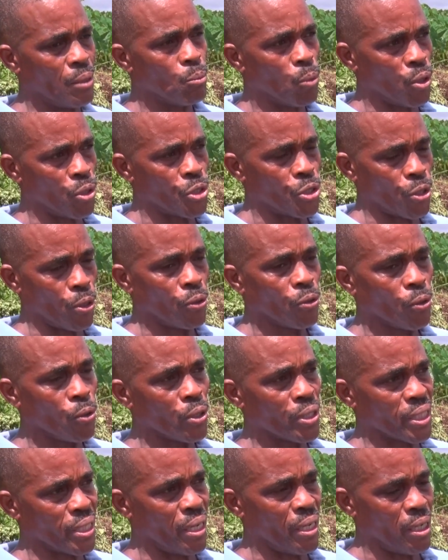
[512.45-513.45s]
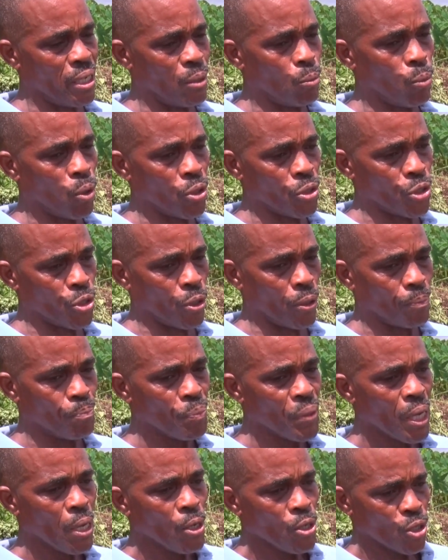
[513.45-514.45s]
in Morne Jaune, Haute in Morne Jaune.
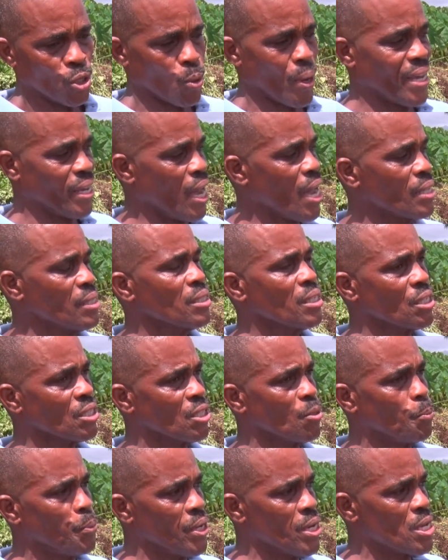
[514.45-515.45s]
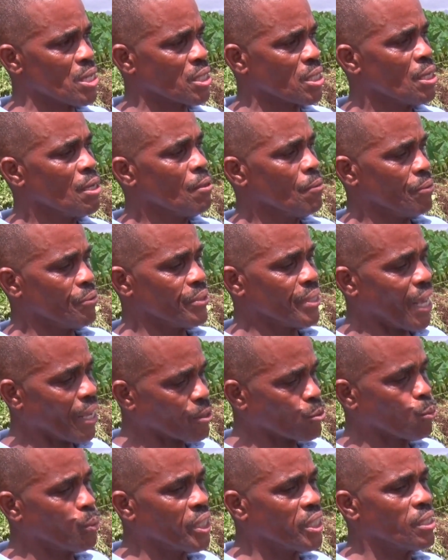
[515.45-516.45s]
So I anticipate
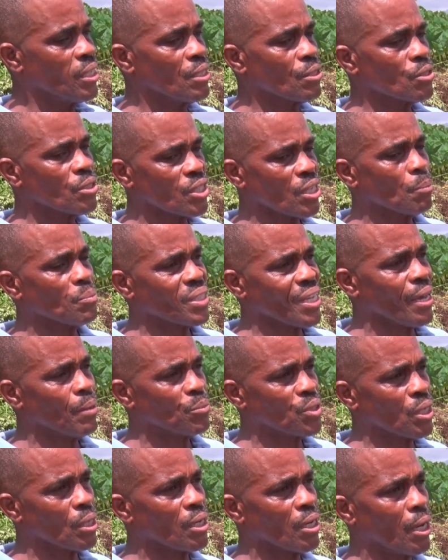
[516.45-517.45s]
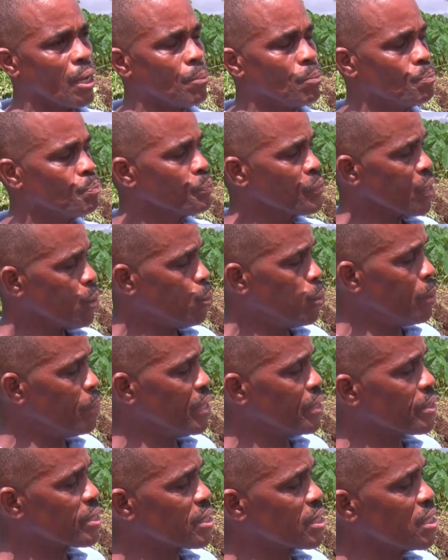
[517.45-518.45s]
that within some time to come, we
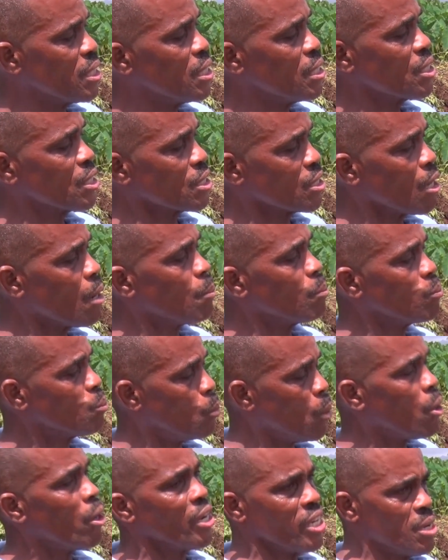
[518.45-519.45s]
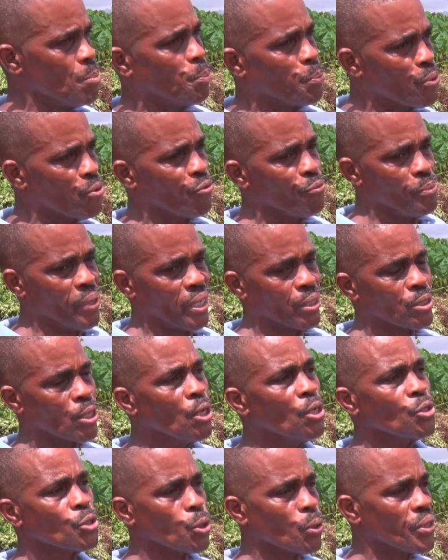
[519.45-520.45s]
will see some more improvement
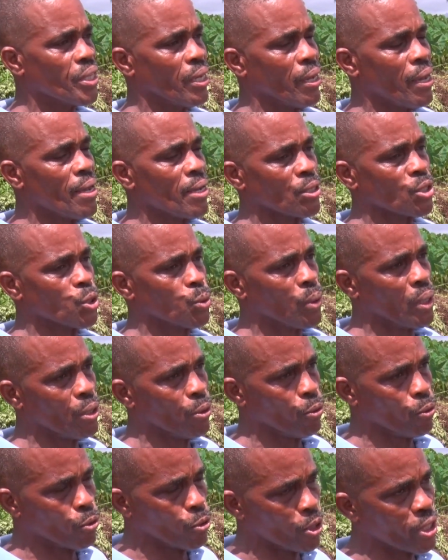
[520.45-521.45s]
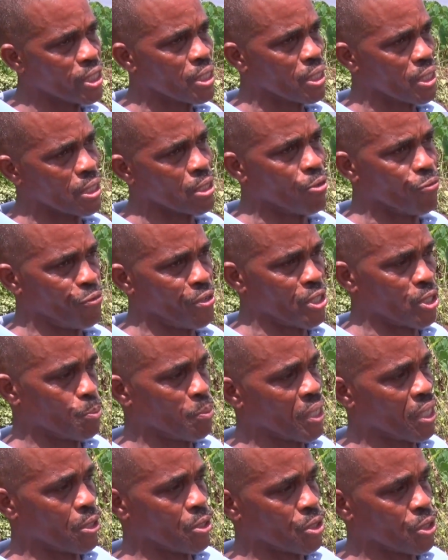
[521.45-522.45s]
to the actual road surface,
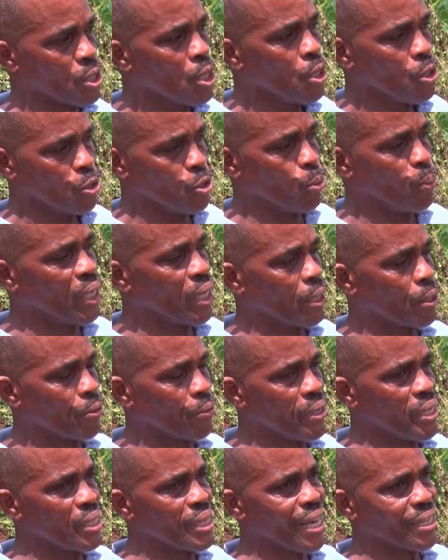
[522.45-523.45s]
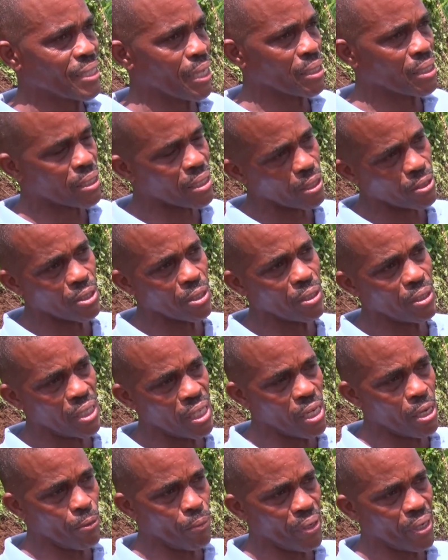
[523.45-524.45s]
because you will agree that at certain
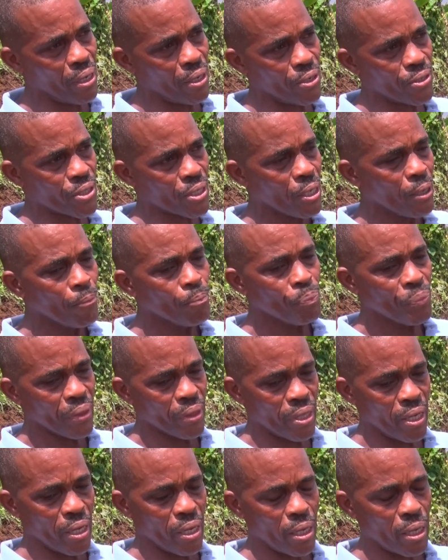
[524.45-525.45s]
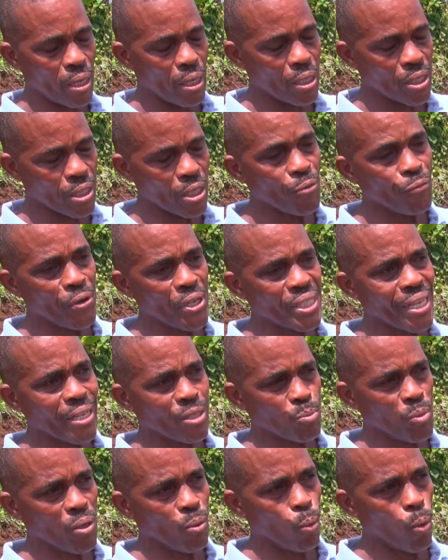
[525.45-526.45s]
areas, the surface
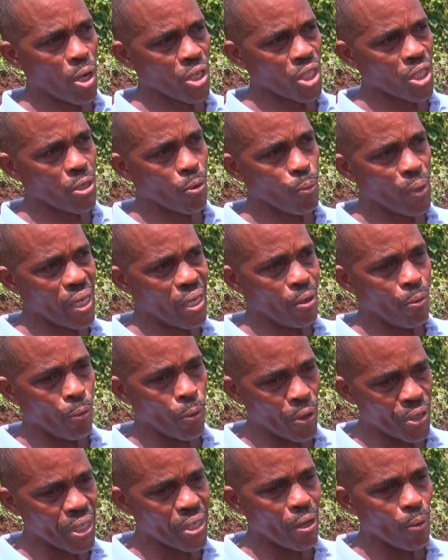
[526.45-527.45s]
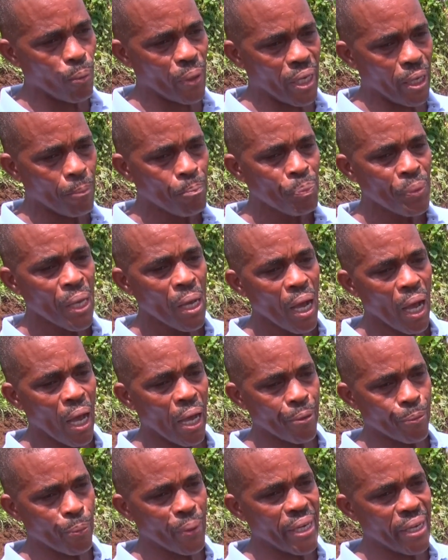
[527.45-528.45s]
has been washed away, eroded away,
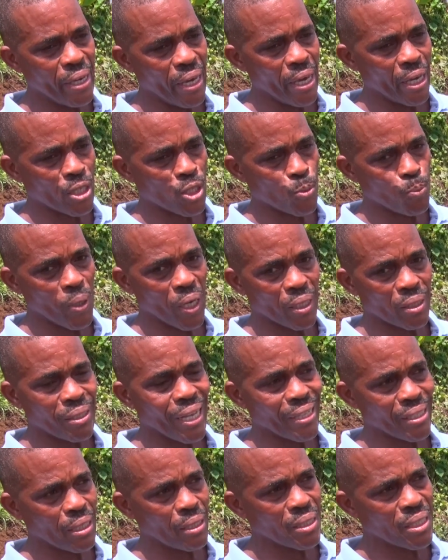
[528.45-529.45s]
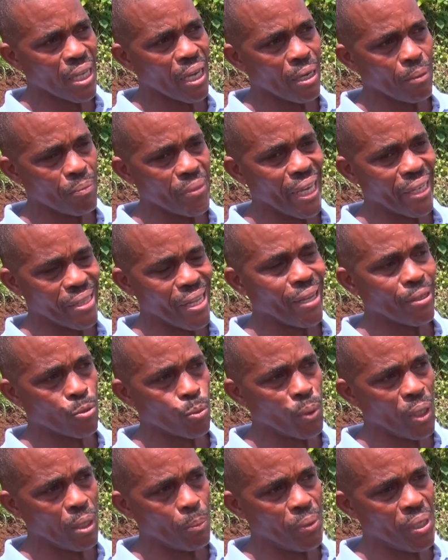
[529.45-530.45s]
and we expect that in time
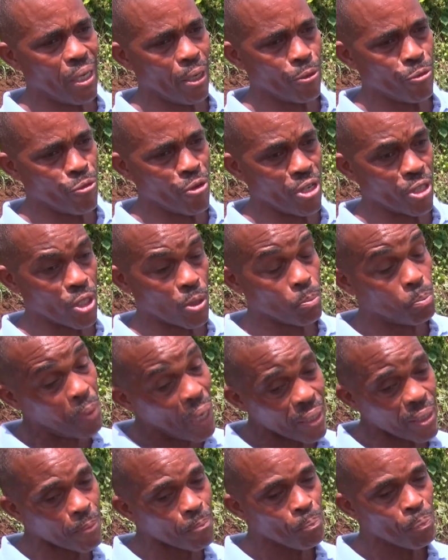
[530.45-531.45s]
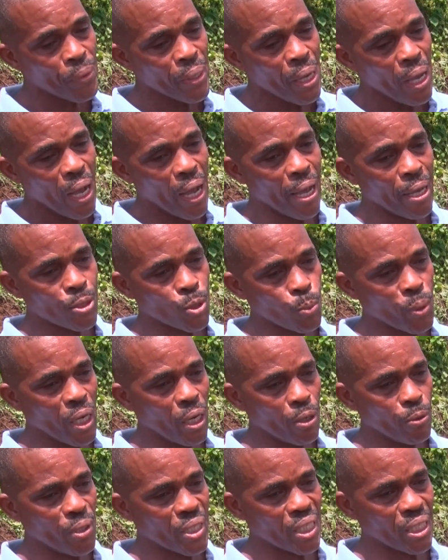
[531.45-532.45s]
that will be addressed. But as
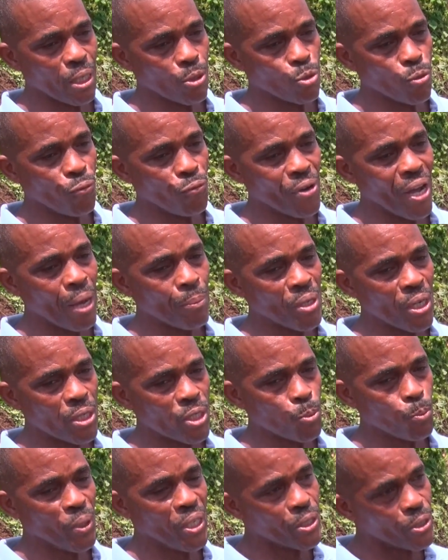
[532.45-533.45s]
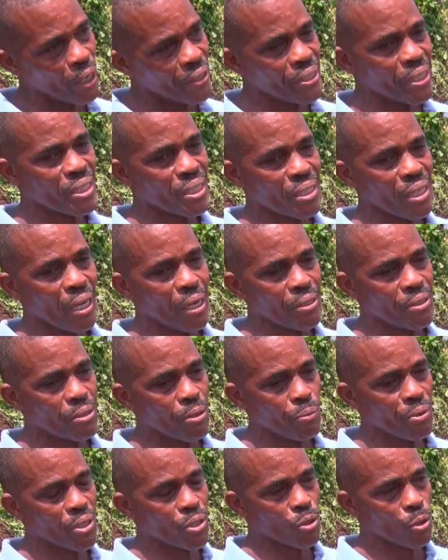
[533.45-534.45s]
we always say to farmers, please understand
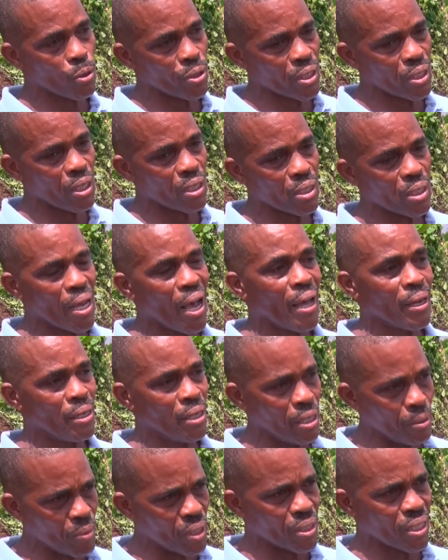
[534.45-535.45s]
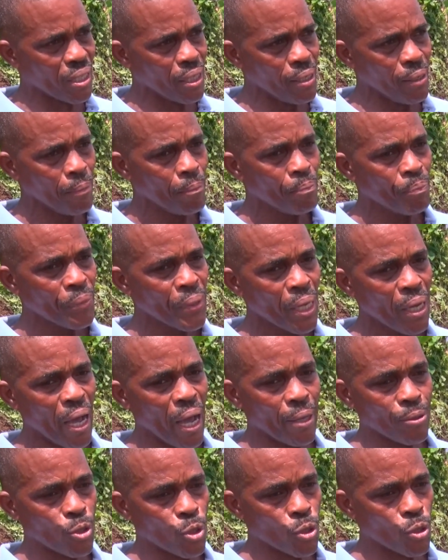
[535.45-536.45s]
the resources are limited,
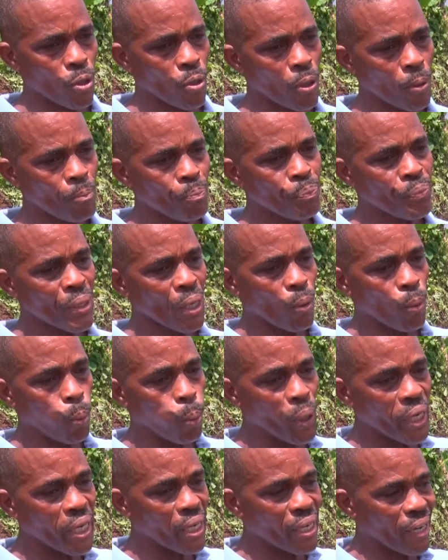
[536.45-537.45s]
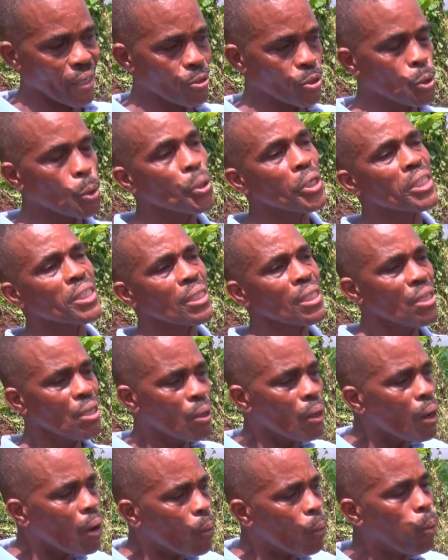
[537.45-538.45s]
and so we can do it
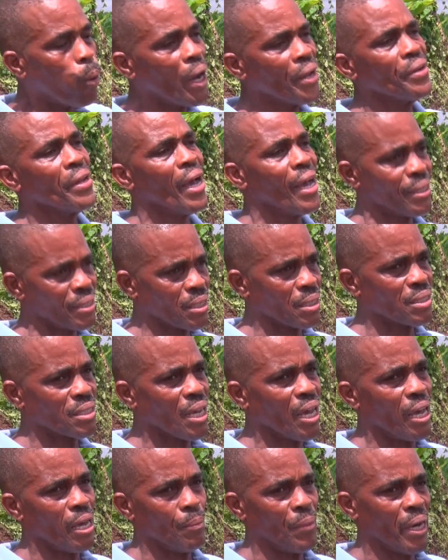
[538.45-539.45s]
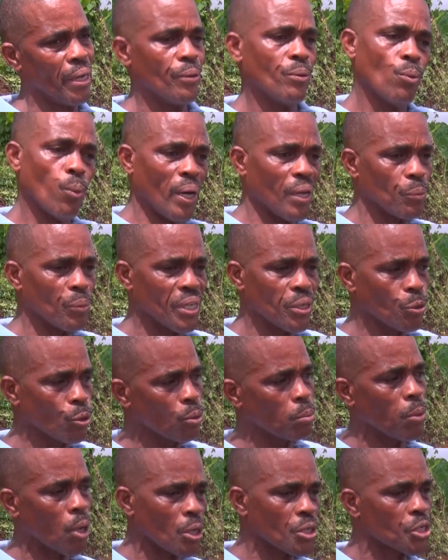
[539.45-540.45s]
one at a time. And when we
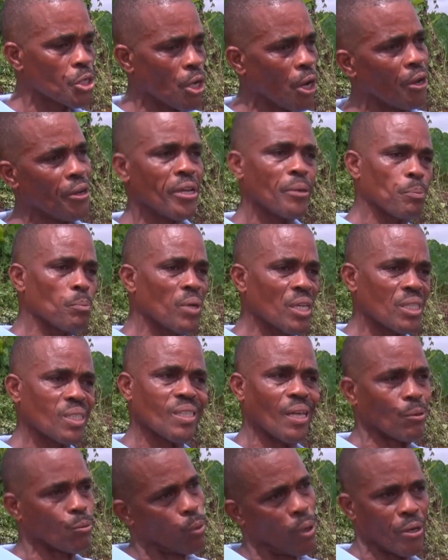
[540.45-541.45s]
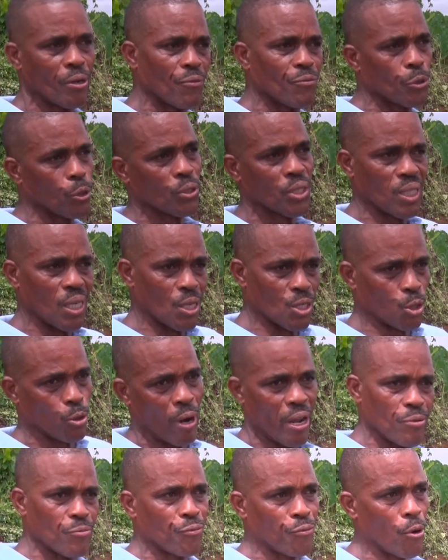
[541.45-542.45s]
do Morne Jaune, it means that one of those days
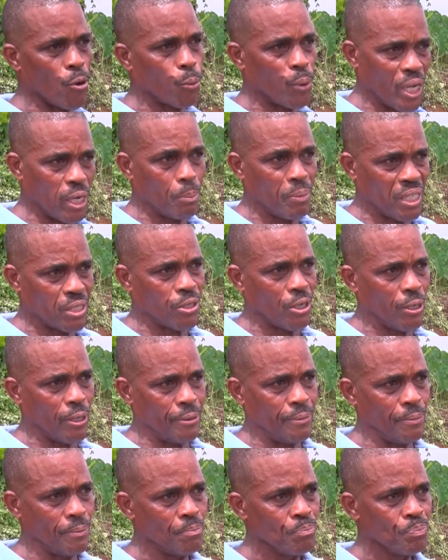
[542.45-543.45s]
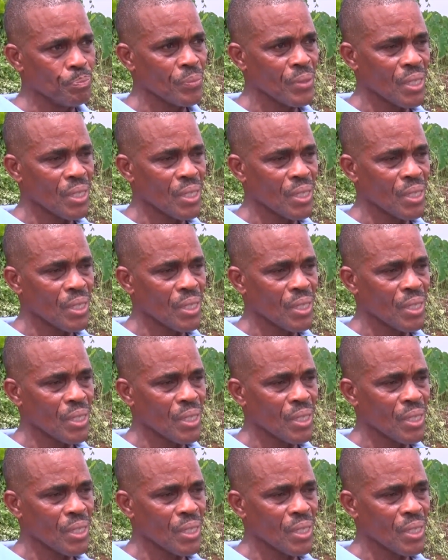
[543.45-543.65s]
Grand Fond will be done